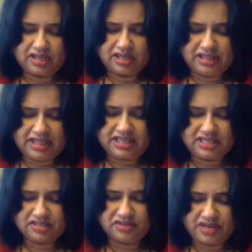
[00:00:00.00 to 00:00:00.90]

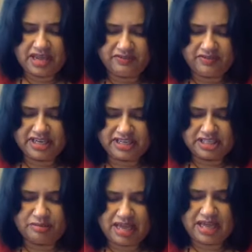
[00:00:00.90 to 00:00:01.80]
This heaviness
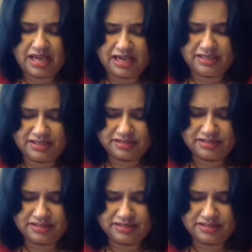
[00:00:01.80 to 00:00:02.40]
in my heart.